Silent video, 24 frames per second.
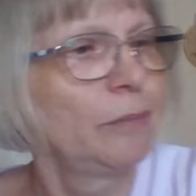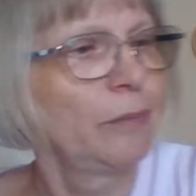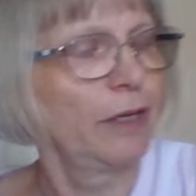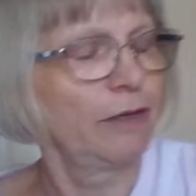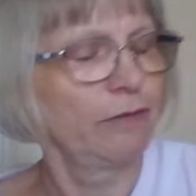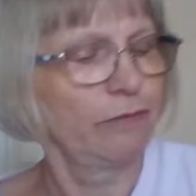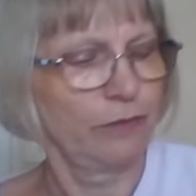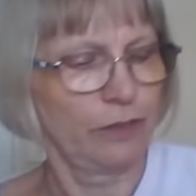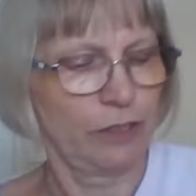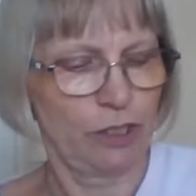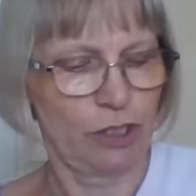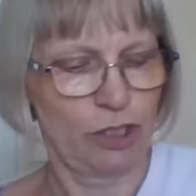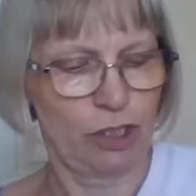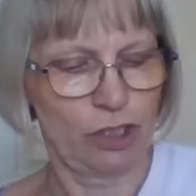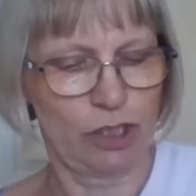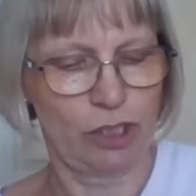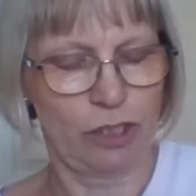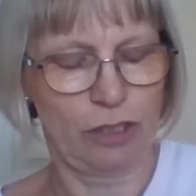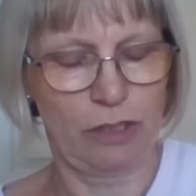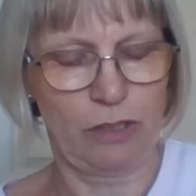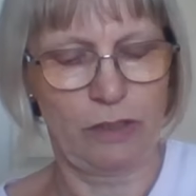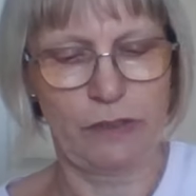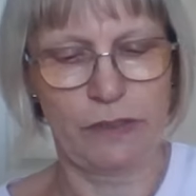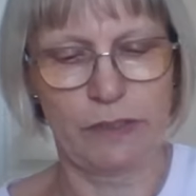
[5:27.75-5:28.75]
I finished
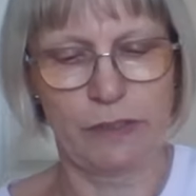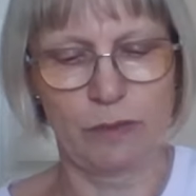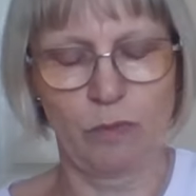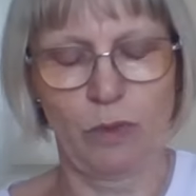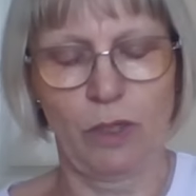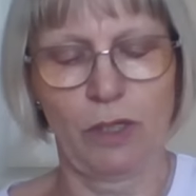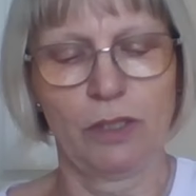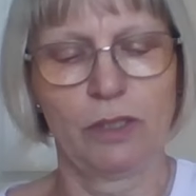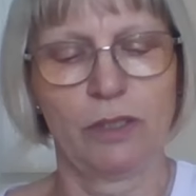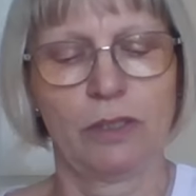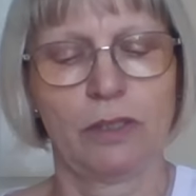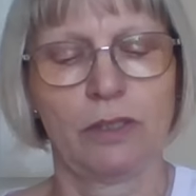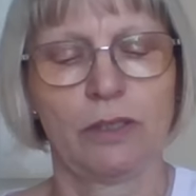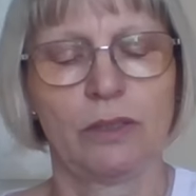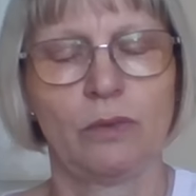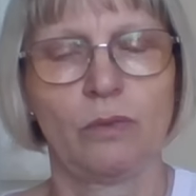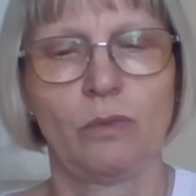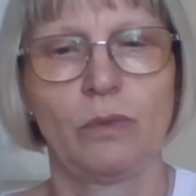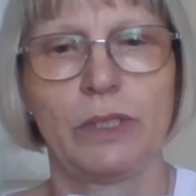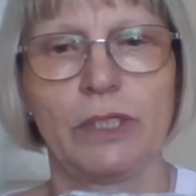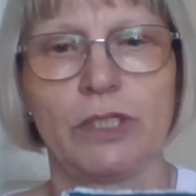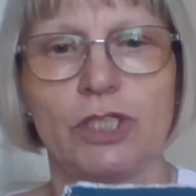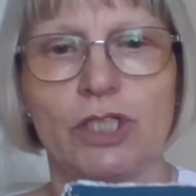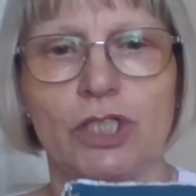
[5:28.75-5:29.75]
this one,
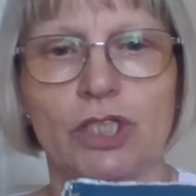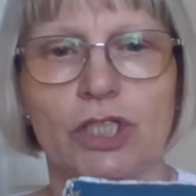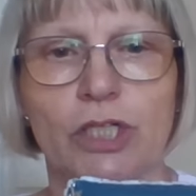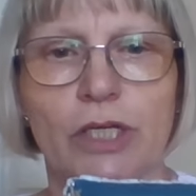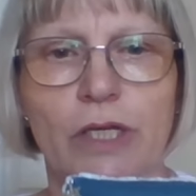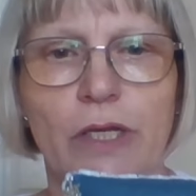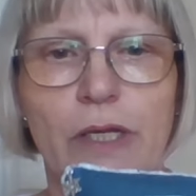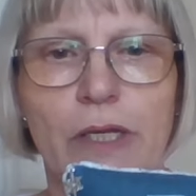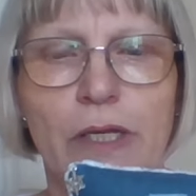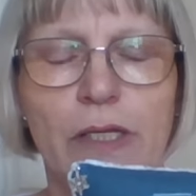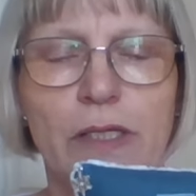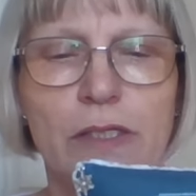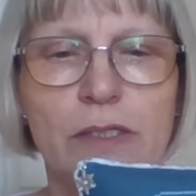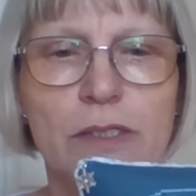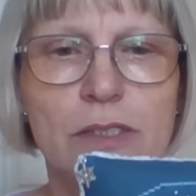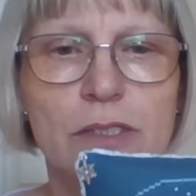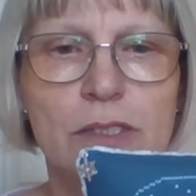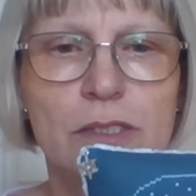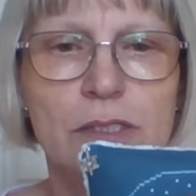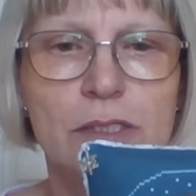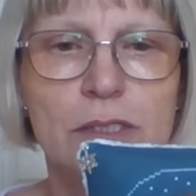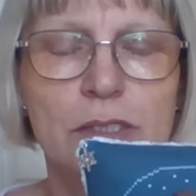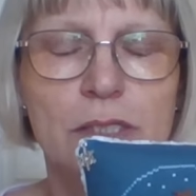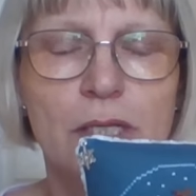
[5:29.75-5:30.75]
which
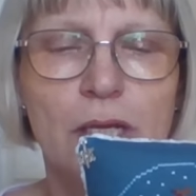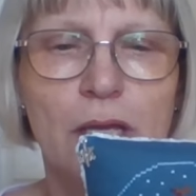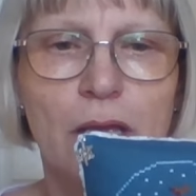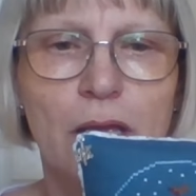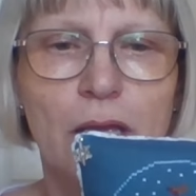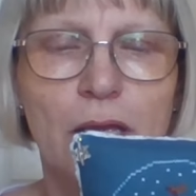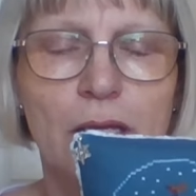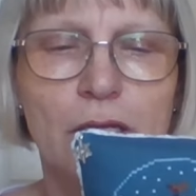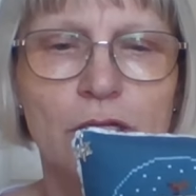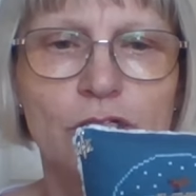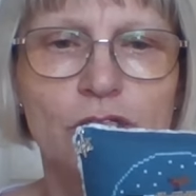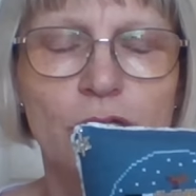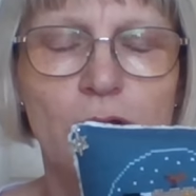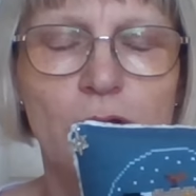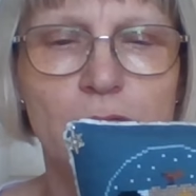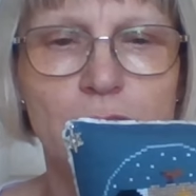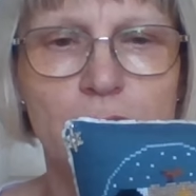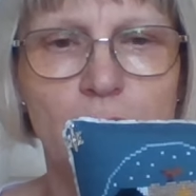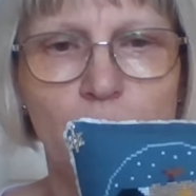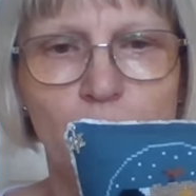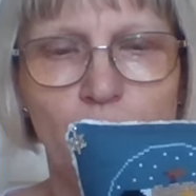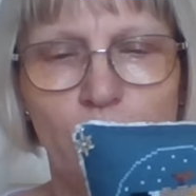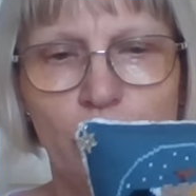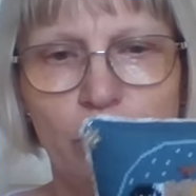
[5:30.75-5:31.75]
is
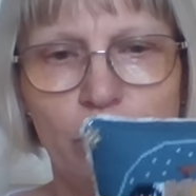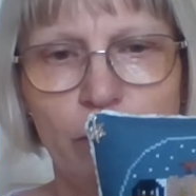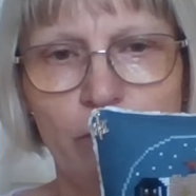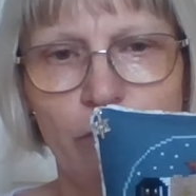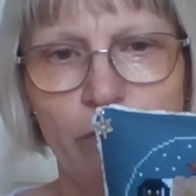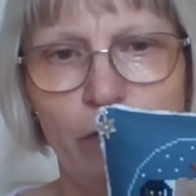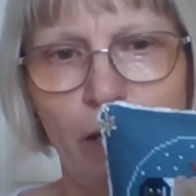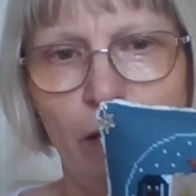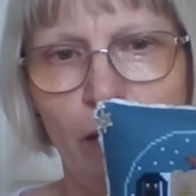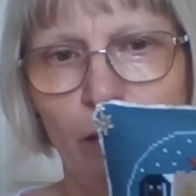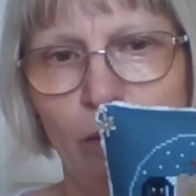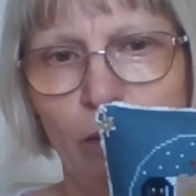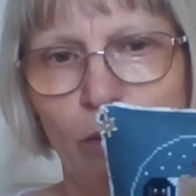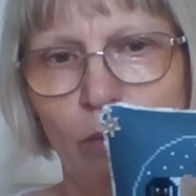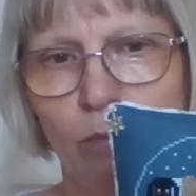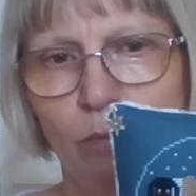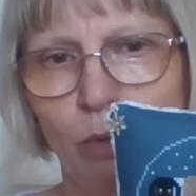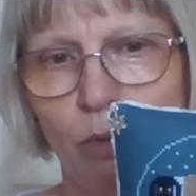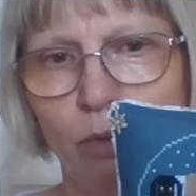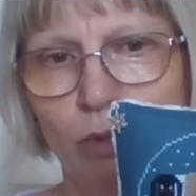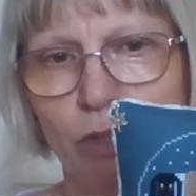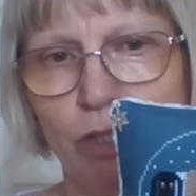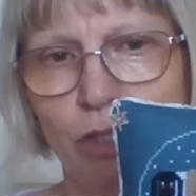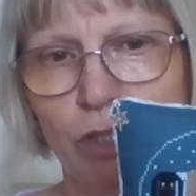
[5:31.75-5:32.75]
Jardin Prive
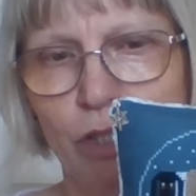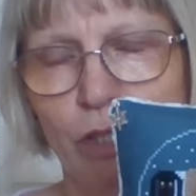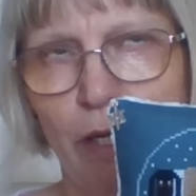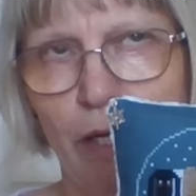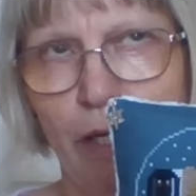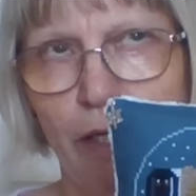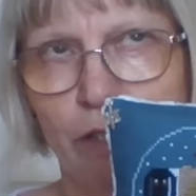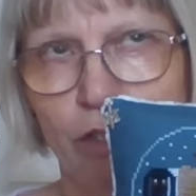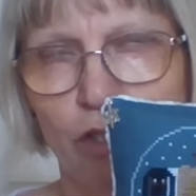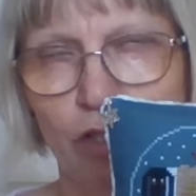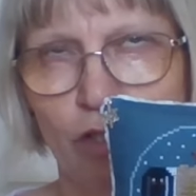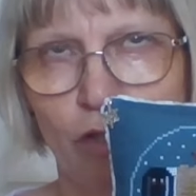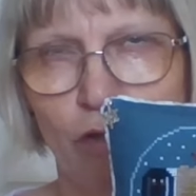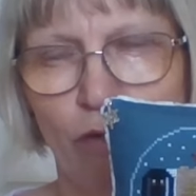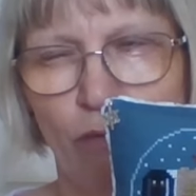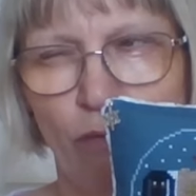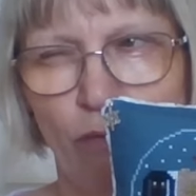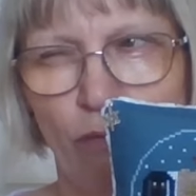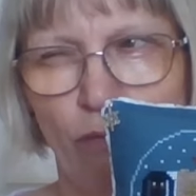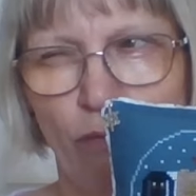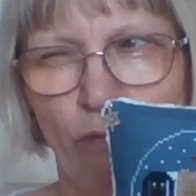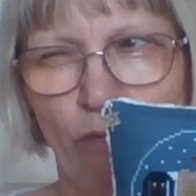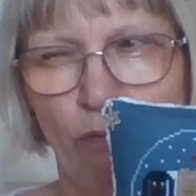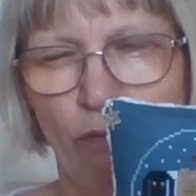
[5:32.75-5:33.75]
Boule de Neige
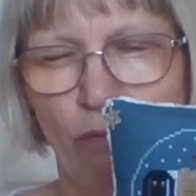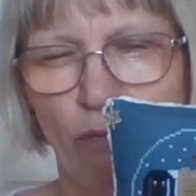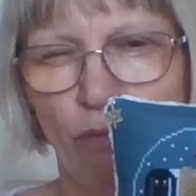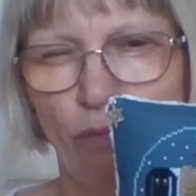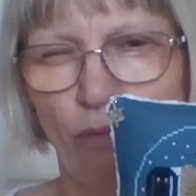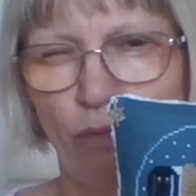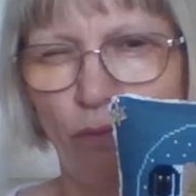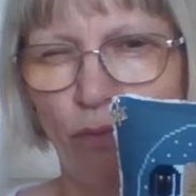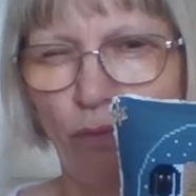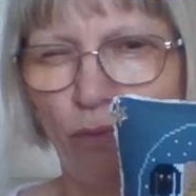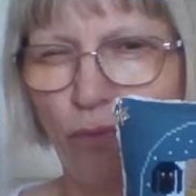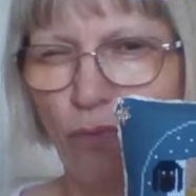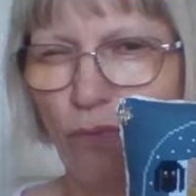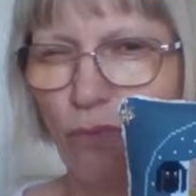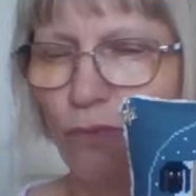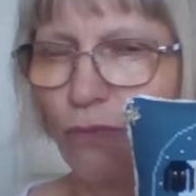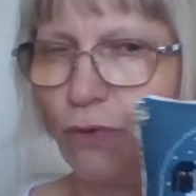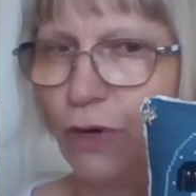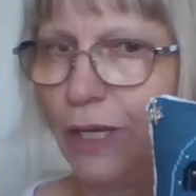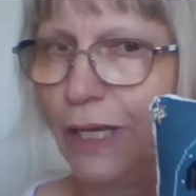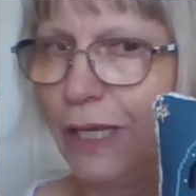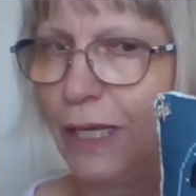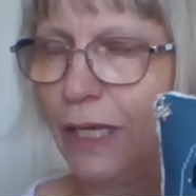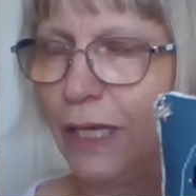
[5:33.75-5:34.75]

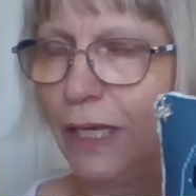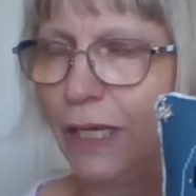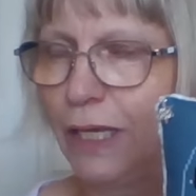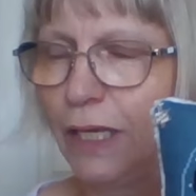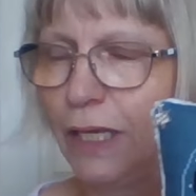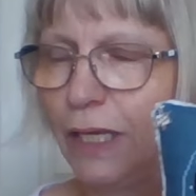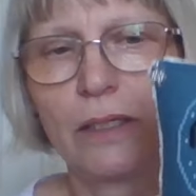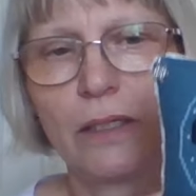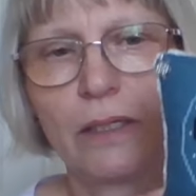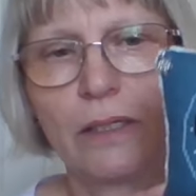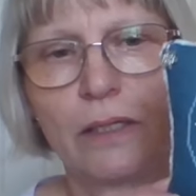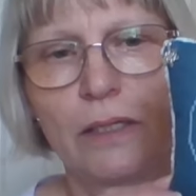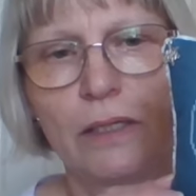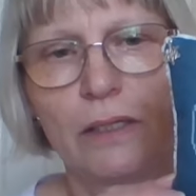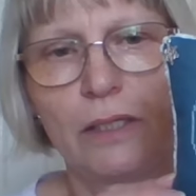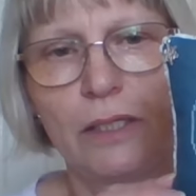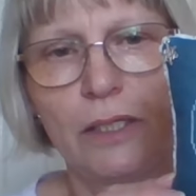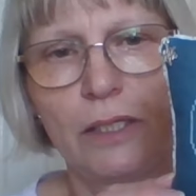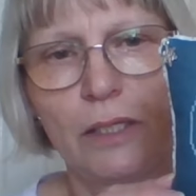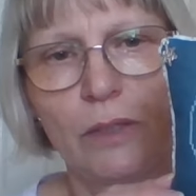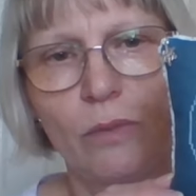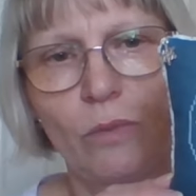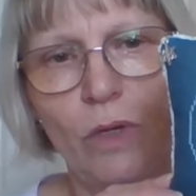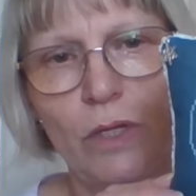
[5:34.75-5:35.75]
3, I
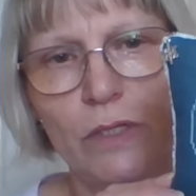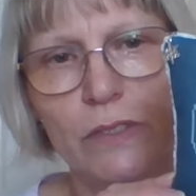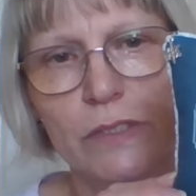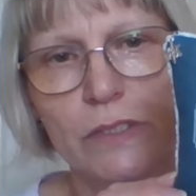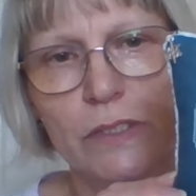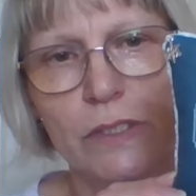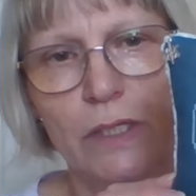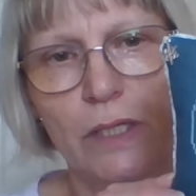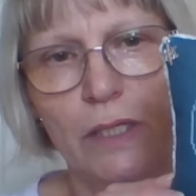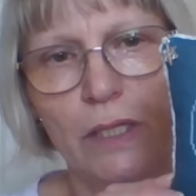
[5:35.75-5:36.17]
think it was.